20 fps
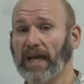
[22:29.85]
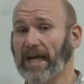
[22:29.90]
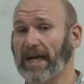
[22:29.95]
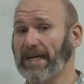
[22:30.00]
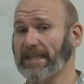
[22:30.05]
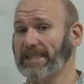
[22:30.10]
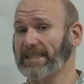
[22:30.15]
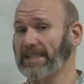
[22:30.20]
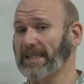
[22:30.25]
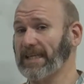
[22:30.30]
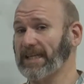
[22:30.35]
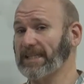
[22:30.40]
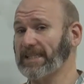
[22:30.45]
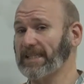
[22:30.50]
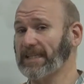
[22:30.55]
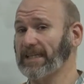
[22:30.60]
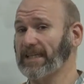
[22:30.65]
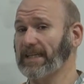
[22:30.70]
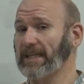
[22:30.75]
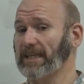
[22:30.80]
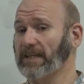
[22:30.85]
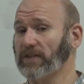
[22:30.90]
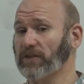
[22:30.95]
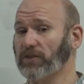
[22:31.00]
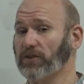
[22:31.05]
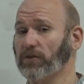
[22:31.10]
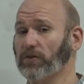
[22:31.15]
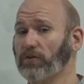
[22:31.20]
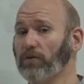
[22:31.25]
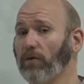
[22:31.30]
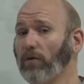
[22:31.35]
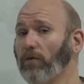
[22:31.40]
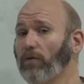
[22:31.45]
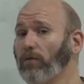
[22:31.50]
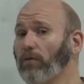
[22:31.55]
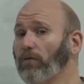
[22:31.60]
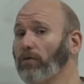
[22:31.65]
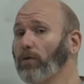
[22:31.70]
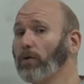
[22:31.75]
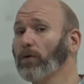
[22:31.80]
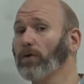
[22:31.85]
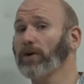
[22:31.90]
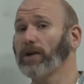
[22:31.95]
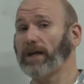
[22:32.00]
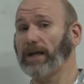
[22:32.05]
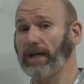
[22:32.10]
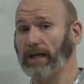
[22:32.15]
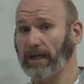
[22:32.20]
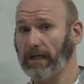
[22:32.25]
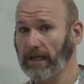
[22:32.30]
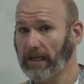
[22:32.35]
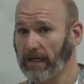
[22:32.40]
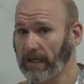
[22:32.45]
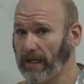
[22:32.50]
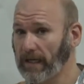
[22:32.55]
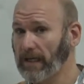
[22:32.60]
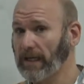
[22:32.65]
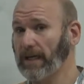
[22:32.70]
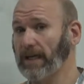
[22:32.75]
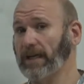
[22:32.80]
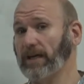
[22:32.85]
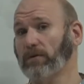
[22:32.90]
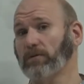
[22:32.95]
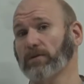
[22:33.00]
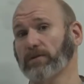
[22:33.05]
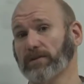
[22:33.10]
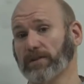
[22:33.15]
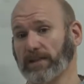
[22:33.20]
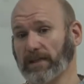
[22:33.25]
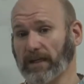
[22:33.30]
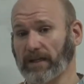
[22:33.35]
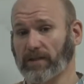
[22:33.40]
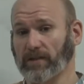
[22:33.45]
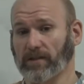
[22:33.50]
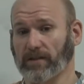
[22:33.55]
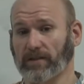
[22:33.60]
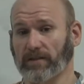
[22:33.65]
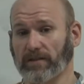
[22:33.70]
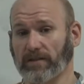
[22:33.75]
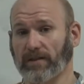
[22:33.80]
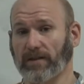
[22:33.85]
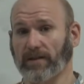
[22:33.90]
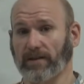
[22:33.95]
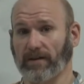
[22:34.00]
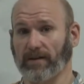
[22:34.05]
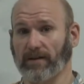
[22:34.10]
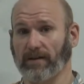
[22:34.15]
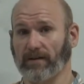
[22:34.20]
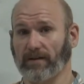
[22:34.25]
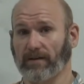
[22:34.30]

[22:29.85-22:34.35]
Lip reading: and slicing it into 40 equal sections thick.